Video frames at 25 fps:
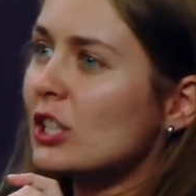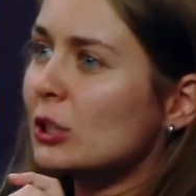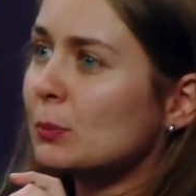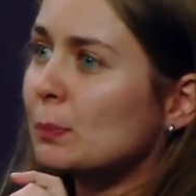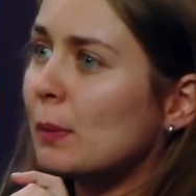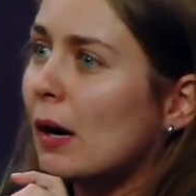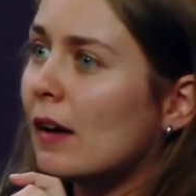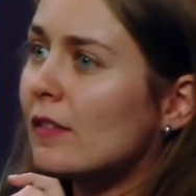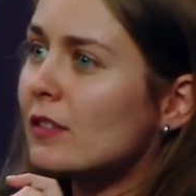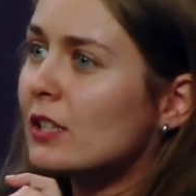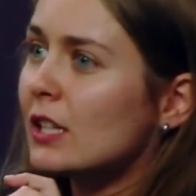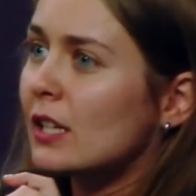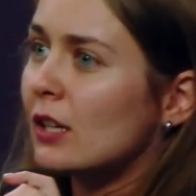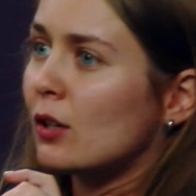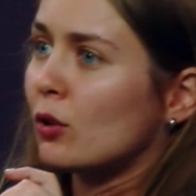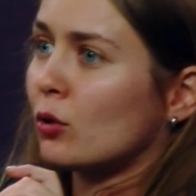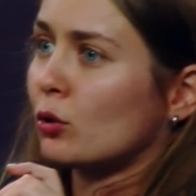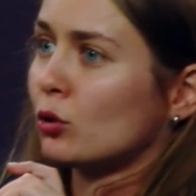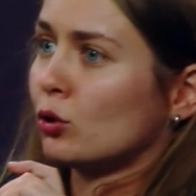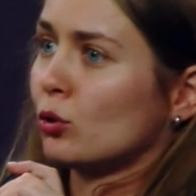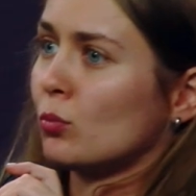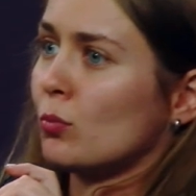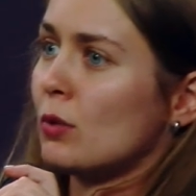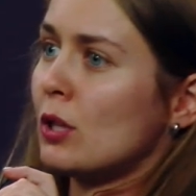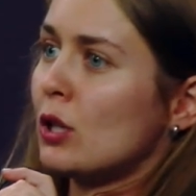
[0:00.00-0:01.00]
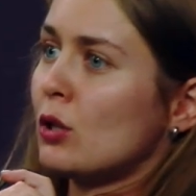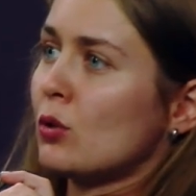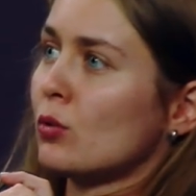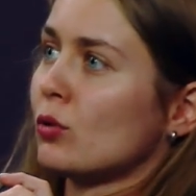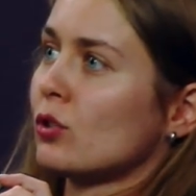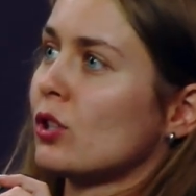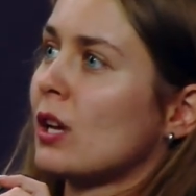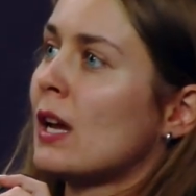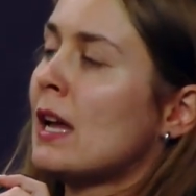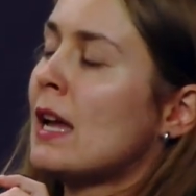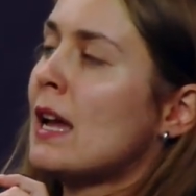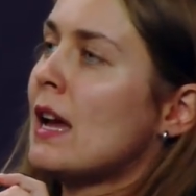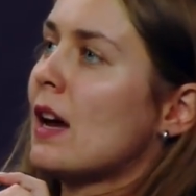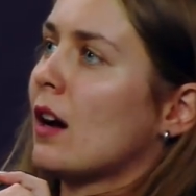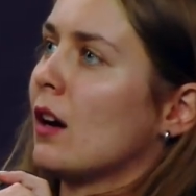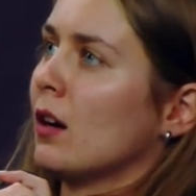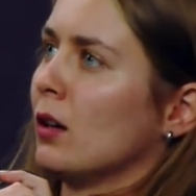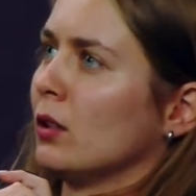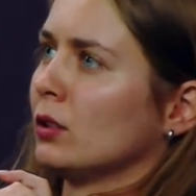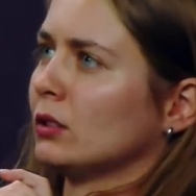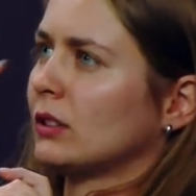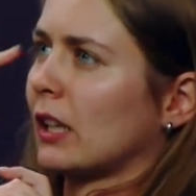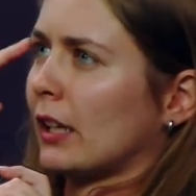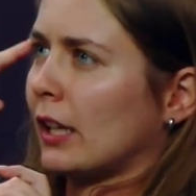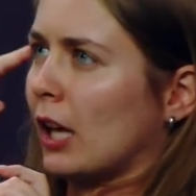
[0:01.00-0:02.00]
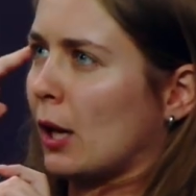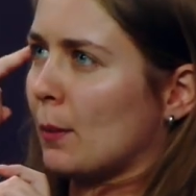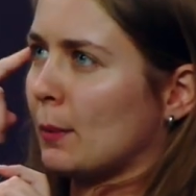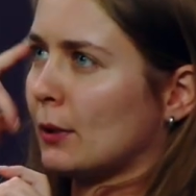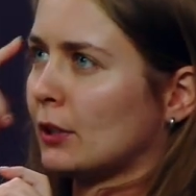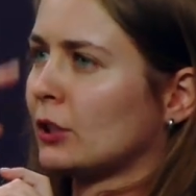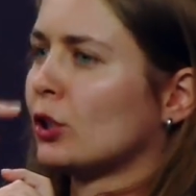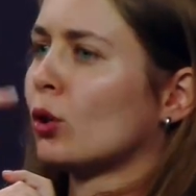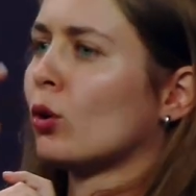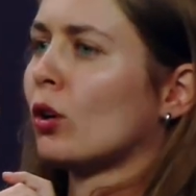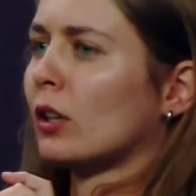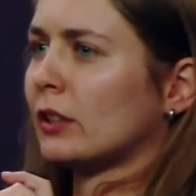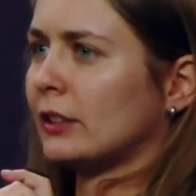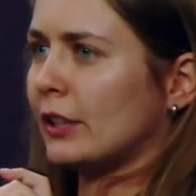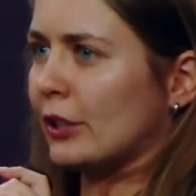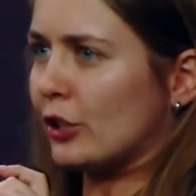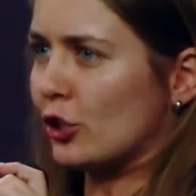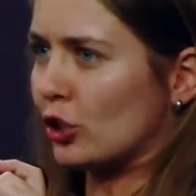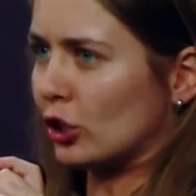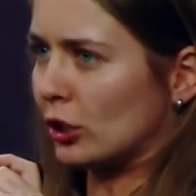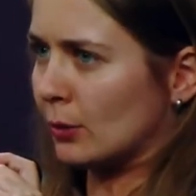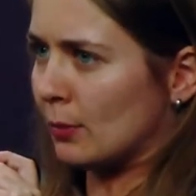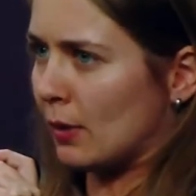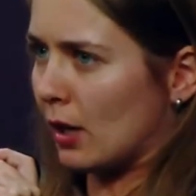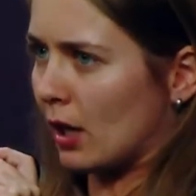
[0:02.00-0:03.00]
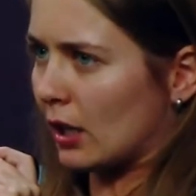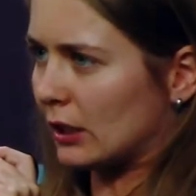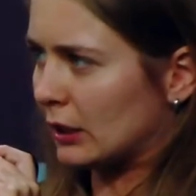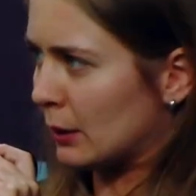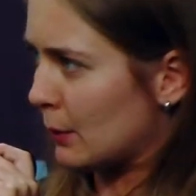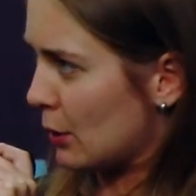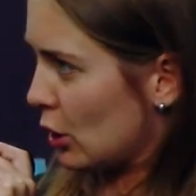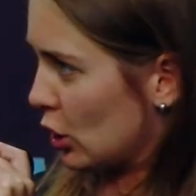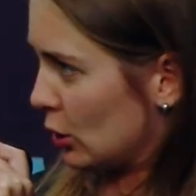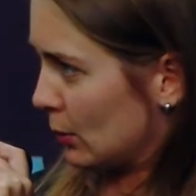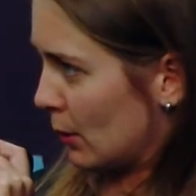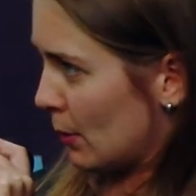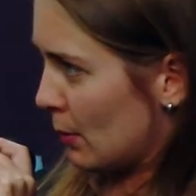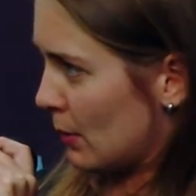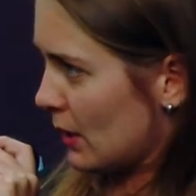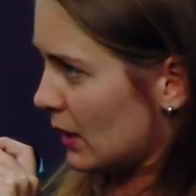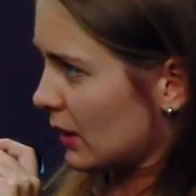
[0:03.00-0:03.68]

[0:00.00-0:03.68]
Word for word: Remember the situation with the National Bank a while ago.